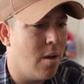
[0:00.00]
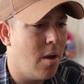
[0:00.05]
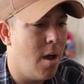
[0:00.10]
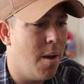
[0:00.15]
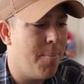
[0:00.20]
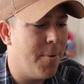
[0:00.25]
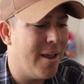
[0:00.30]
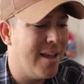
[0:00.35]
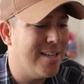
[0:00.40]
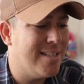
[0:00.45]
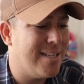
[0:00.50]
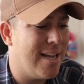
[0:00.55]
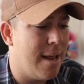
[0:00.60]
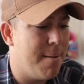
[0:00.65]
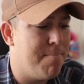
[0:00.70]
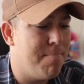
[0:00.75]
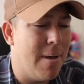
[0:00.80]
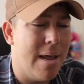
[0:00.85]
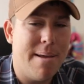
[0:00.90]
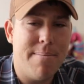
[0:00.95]
Up against a
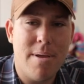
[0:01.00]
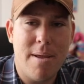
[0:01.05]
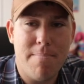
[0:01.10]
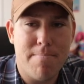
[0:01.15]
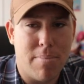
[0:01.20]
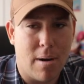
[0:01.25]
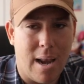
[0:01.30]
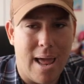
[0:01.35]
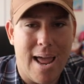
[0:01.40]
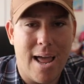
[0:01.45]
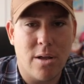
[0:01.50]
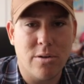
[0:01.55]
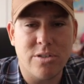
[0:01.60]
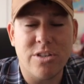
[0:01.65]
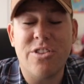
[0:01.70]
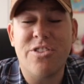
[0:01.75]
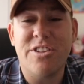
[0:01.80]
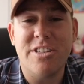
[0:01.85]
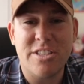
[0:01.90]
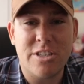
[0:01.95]
Baby Blounce.
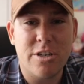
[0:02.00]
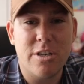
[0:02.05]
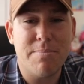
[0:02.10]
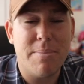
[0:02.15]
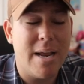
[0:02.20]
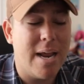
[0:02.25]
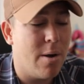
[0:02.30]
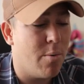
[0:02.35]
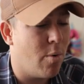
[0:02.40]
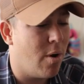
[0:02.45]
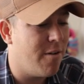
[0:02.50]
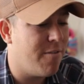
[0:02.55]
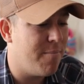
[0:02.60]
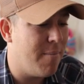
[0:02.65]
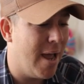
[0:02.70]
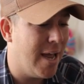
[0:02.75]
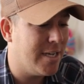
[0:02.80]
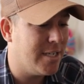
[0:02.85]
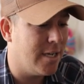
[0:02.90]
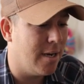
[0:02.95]
This could be a rough
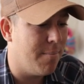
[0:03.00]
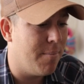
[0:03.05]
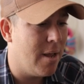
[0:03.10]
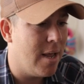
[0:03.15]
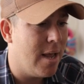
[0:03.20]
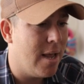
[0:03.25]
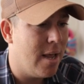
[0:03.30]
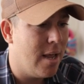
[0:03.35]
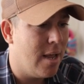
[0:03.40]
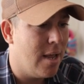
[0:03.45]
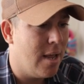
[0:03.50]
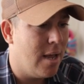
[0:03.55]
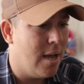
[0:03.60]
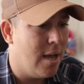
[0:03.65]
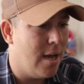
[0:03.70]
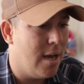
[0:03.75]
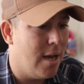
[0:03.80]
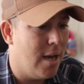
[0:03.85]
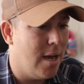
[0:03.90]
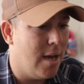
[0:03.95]
matchup.
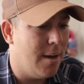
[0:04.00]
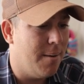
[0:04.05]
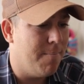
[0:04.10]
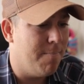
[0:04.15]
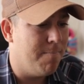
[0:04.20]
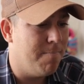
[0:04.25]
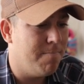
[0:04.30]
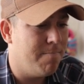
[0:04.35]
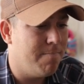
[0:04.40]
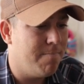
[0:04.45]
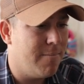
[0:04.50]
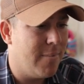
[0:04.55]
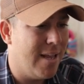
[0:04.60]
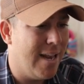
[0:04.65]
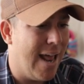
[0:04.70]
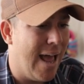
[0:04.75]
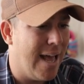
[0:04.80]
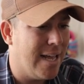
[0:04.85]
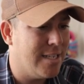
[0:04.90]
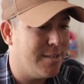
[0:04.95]

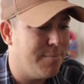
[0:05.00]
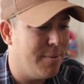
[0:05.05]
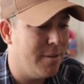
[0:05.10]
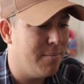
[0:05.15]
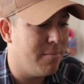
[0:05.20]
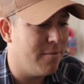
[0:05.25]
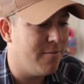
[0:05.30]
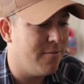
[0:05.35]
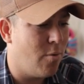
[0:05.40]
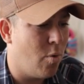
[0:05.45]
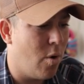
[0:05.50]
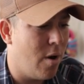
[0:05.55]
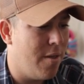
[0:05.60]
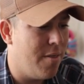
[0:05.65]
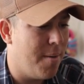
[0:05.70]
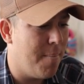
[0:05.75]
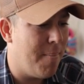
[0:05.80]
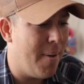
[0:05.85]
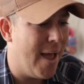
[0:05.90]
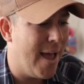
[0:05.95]
It has been before
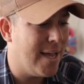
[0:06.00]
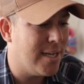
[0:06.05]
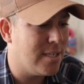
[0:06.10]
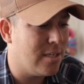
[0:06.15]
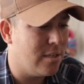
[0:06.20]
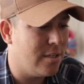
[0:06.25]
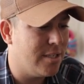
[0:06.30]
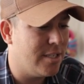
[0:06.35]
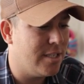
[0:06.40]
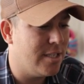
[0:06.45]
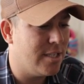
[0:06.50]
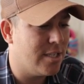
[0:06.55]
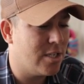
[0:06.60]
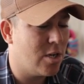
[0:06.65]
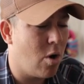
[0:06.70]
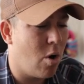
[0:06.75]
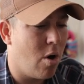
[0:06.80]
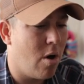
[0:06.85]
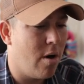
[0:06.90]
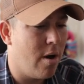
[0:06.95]
in the past. Let's
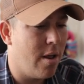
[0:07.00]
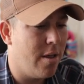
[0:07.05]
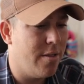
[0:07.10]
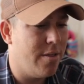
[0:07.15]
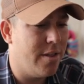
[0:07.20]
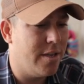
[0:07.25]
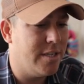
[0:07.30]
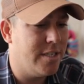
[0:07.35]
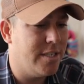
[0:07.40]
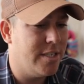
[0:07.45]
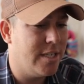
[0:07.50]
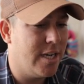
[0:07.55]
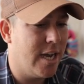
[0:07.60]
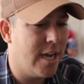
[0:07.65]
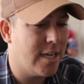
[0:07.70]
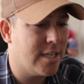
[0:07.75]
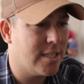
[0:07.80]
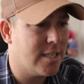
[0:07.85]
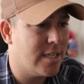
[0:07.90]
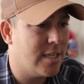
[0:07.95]
discard the
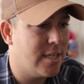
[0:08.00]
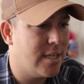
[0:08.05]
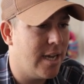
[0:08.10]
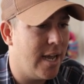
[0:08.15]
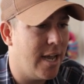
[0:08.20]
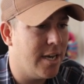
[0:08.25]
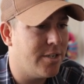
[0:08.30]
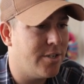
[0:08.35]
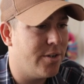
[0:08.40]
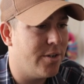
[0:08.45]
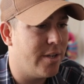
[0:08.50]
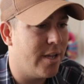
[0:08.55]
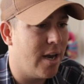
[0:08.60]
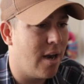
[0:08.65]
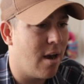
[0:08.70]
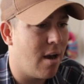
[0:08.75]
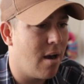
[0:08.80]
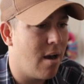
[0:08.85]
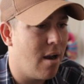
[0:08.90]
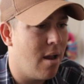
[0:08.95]
GX catcher
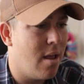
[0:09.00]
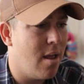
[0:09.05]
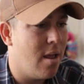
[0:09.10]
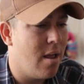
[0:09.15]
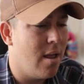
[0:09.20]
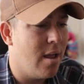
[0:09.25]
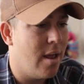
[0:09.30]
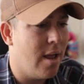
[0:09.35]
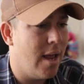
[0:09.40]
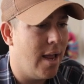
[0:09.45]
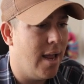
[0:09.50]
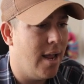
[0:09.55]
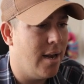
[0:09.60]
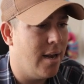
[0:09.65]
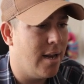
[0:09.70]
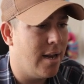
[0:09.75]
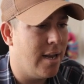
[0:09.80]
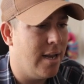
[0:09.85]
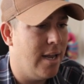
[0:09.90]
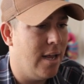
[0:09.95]
there
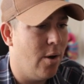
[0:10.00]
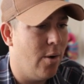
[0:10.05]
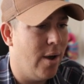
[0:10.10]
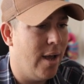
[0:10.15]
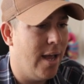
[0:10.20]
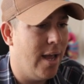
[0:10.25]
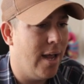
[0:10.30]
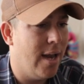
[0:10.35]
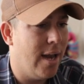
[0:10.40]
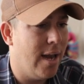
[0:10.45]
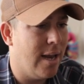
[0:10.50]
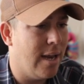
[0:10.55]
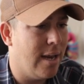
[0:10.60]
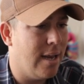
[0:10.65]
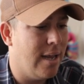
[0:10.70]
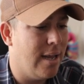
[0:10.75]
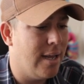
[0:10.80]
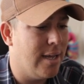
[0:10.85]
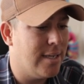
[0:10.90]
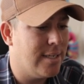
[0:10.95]
and go ahead and
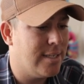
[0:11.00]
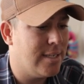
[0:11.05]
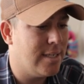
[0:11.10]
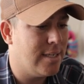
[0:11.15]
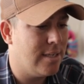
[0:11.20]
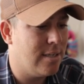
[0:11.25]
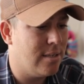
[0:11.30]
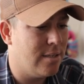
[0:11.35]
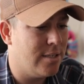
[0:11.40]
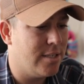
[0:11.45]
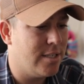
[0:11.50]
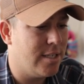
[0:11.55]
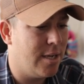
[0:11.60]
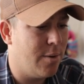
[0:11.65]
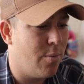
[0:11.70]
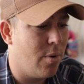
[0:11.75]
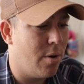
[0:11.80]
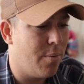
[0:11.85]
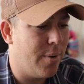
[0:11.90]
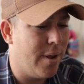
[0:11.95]
get, let's see,
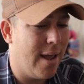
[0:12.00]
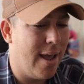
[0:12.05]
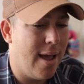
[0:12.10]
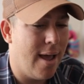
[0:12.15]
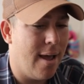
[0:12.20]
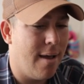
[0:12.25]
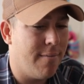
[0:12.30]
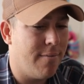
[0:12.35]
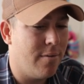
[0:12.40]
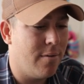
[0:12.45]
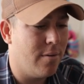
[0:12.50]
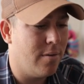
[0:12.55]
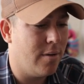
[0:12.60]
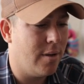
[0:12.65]
what do we have?